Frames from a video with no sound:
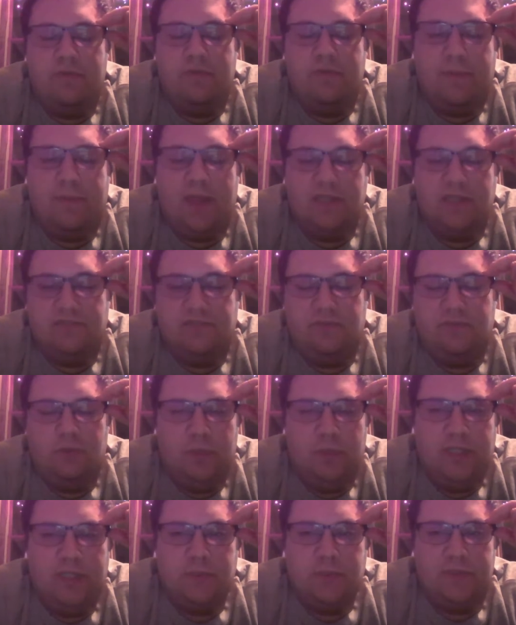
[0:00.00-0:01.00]
the past few
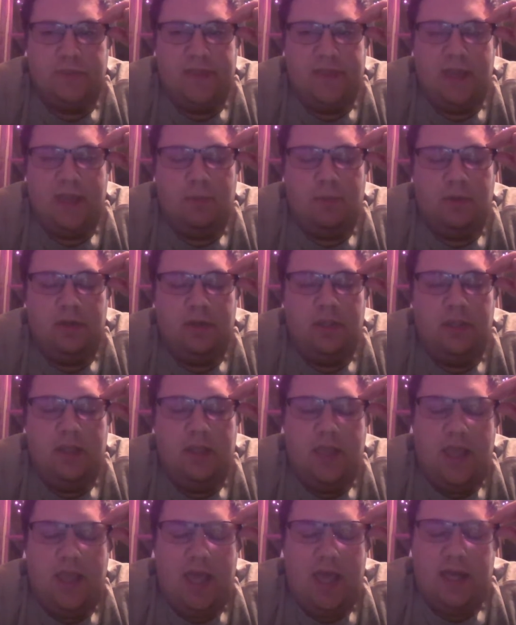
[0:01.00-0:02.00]
weeks with that one,
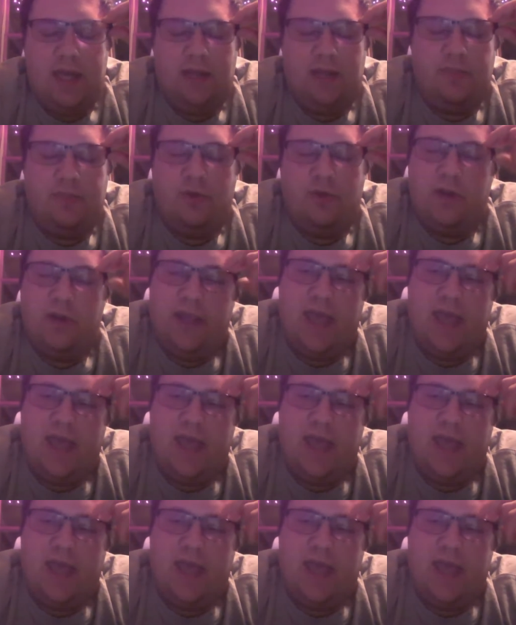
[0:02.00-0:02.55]
and I thought I